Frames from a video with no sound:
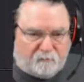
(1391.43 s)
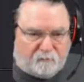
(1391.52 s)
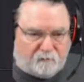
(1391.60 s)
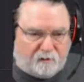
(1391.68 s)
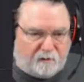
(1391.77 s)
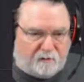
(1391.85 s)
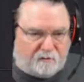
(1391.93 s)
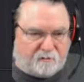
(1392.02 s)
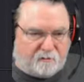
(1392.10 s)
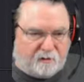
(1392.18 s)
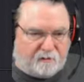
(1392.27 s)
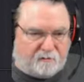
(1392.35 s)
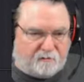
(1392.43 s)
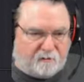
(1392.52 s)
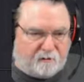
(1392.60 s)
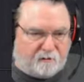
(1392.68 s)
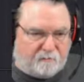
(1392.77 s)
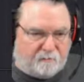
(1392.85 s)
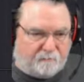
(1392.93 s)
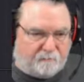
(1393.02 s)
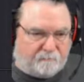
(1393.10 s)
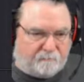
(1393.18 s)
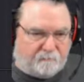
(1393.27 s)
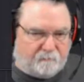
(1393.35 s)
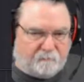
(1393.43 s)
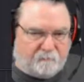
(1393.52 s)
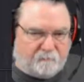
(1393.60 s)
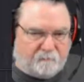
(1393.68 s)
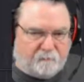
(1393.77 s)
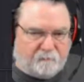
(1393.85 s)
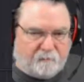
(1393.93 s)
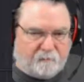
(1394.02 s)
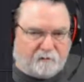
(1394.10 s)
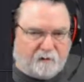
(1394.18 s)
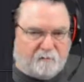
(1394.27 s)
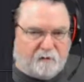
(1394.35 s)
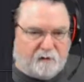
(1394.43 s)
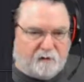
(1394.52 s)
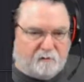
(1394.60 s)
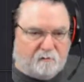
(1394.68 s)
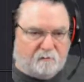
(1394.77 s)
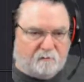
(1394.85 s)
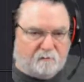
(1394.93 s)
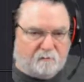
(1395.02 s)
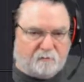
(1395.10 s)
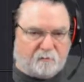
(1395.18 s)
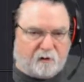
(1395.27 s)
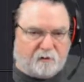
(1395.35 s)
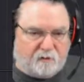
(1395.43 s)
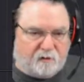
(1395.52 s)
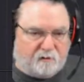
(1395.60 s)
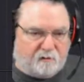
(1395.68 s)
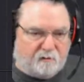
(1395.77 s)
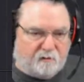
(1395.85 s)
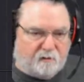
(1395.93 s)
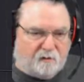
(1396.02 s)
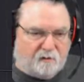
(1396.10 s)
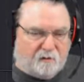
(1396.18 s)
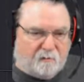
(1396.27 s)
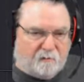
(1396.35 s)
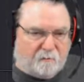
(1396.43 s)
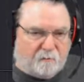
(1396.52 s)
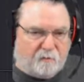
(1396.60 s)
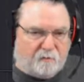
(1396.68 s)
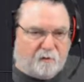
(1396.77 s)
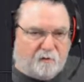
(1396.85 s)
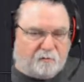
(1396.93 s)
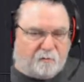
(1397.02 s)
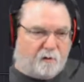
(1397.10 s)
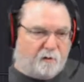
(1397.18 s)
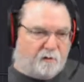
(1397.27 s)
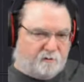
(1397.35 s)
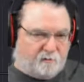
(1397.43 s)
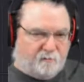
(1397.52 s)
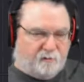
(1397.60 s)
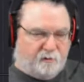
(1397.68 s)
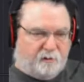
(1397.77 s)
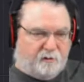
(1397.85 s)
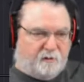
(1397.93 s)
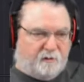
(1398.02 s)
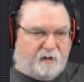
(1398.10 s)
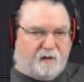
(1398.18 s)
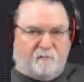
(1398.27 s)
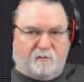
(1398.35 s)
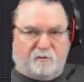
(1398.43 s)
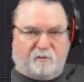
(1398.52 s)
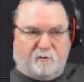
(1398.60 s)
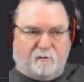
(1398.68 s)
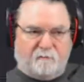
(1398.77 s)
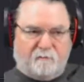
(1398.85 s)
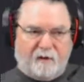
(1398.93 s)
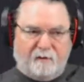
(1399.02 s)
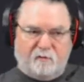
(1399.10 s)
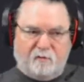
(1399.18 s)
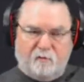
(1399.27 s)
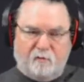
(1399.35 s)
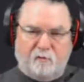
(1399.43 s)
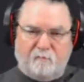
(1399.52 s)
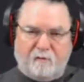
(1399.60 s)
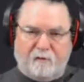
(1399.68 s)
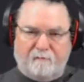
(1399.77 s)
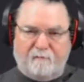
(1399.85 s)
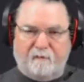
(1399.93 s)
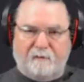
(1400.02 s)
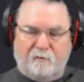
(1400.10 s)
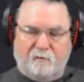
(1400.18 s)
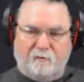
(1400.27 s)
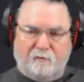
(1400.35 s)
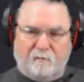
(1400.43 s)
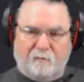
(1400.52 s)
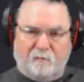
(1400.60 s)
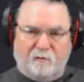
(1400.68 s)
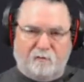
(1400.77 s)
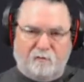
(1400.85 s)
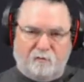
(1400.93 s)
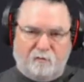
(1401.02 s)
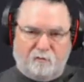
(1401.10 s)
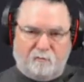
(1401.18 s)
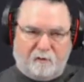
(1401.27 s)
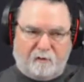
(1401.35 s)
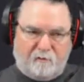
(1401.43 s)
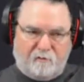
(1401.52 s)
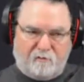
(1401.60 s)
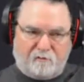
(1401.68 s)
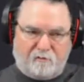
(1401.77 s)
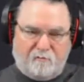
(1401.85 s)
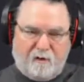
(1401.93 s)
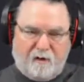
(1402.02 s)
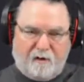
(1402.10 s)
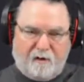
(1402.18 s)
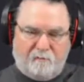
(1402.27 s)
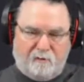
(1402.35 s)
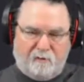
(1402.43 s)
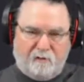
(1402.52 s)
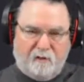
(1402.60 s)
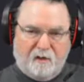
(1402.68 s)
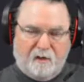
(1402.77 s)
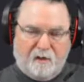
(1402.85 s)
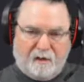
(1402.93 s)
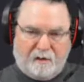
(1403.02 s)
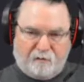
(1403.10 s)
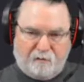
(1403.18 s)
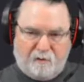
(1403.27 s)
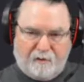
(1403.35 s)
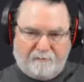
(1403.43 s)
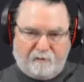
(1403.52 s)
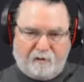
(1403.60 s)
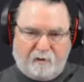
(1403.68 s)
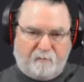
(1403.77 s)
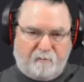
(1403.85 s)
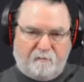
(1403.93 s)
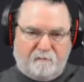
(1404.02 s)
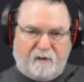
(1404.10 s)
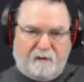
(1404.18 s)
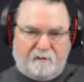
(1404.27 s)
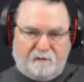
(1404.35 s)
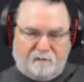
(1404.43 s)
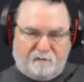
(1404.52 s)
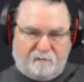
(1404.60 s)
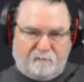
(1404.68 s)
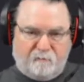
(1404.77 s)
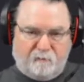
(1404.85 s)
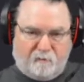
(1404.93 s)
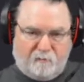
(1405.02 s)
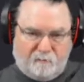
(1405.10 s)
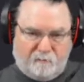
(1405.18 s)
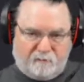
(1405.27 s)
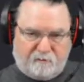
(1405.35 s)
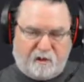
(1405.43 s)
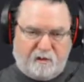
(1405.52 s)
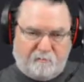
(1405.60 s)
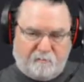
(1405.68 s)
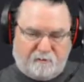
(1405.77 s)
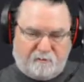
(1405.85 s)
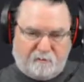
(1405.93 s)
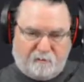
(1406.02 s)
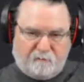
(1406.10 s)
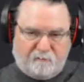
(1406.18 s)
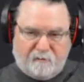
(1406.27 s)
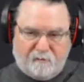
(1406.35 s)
That is it. My thumbnail project, for the most part, is completed. Now I'm just going to fine tune it. By fine tuning, I'm going to use my green screen behind me. I do have a couple of ideas that involve Mrs. K and myself.